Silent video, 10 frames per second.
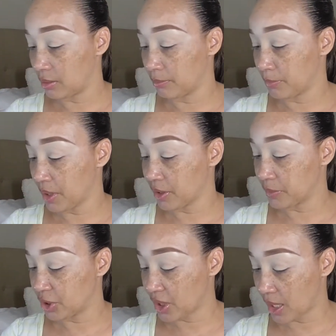Makeup
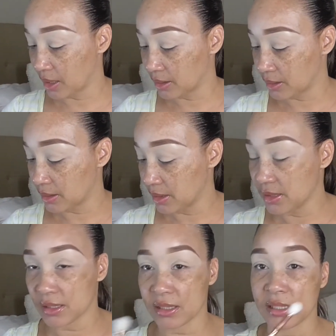Shack
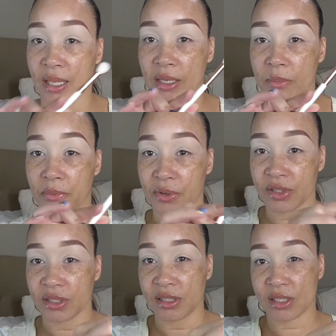T68
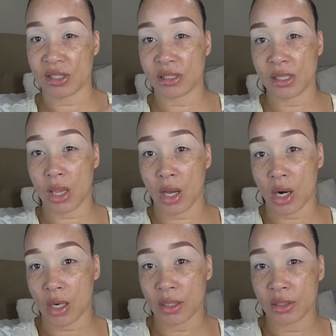brushes. It's just
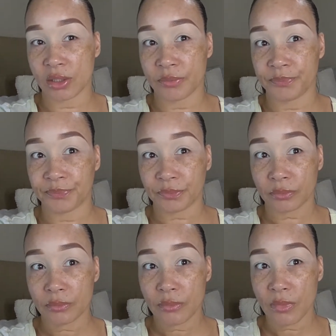large,
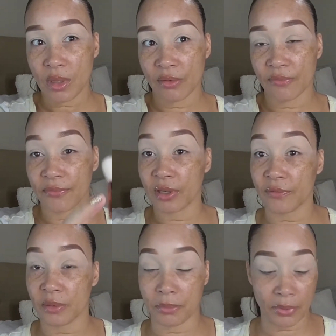
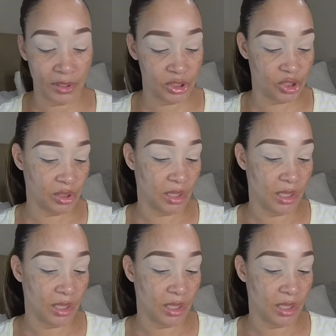fluffy brush.